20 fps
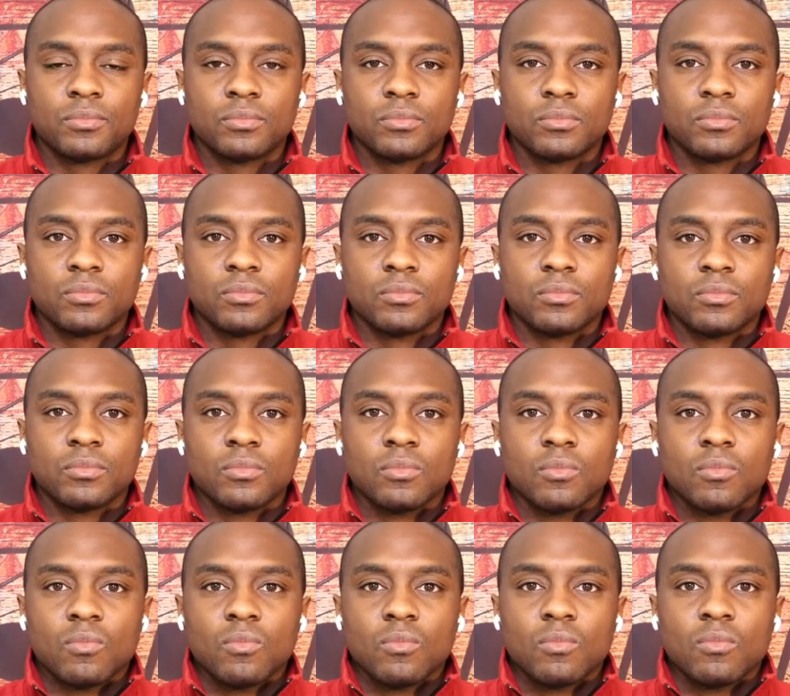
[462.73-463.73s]

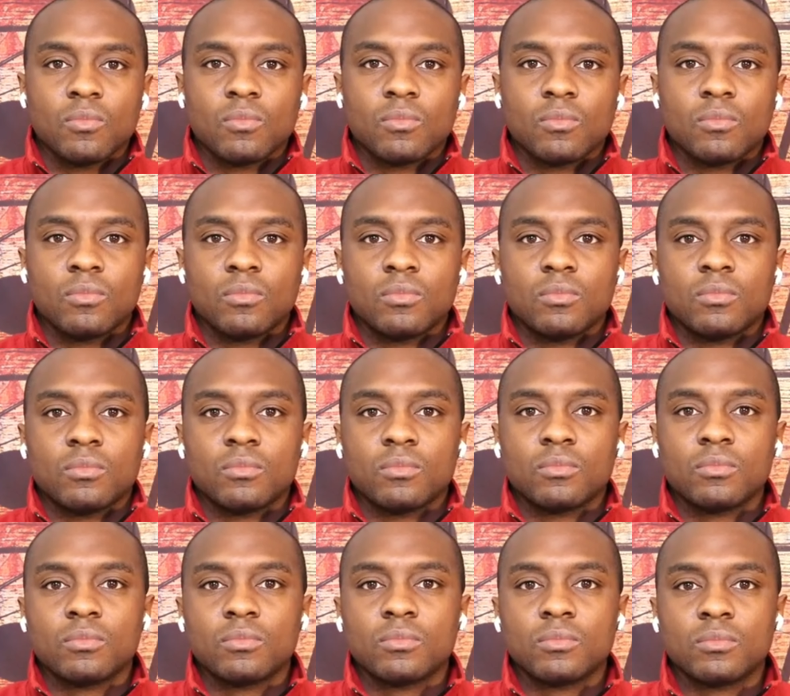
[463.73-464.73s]

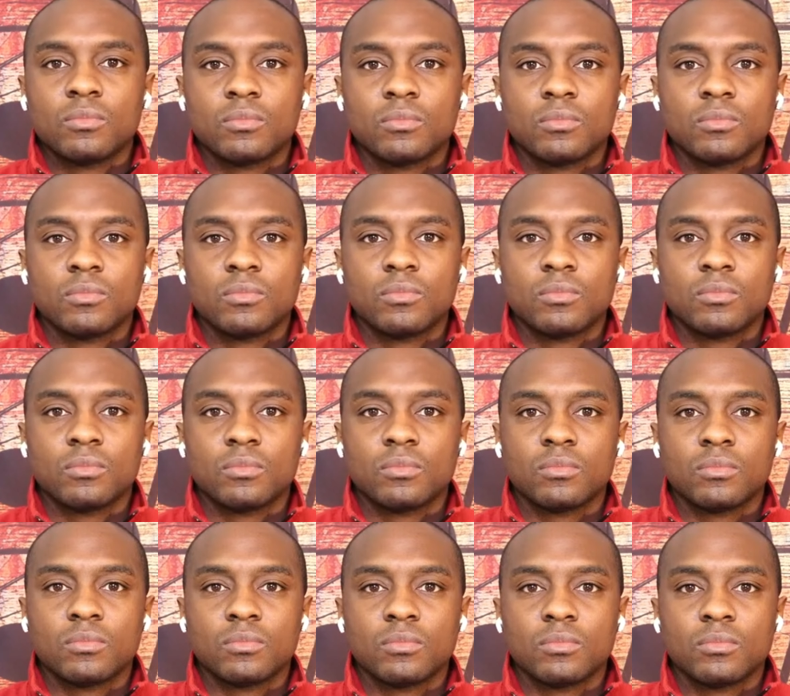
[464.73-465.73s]

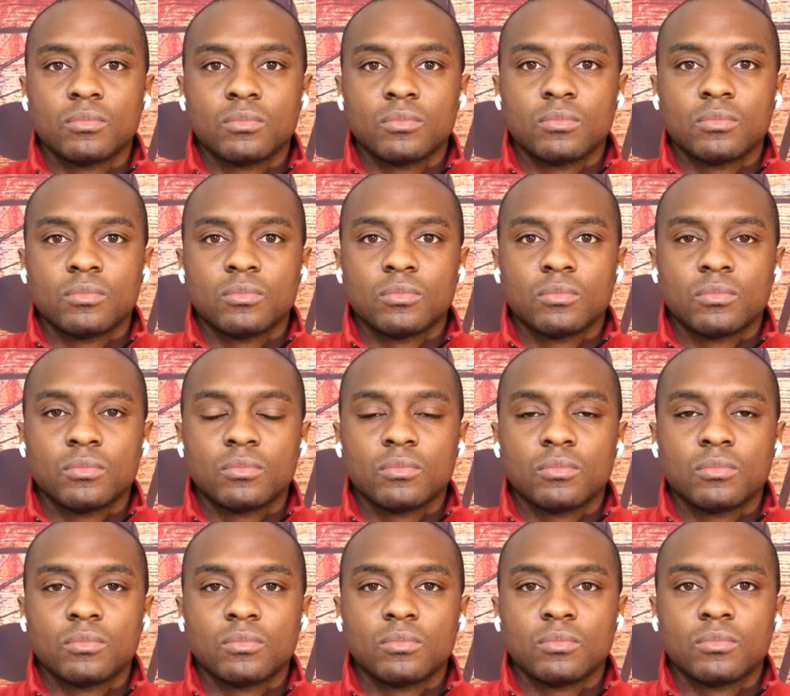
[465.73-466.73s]

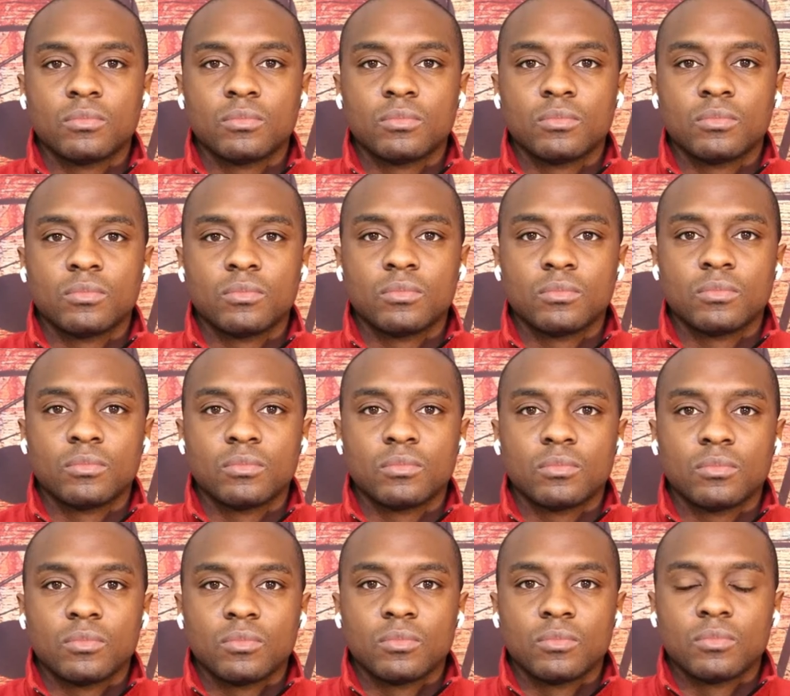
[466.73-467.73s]

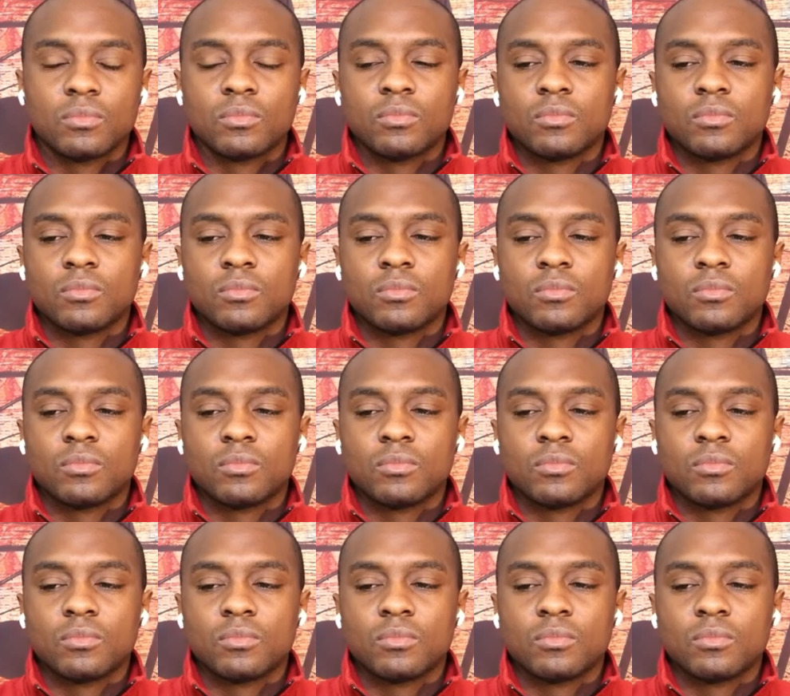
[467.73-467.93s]
No words are spoken by the person on screen.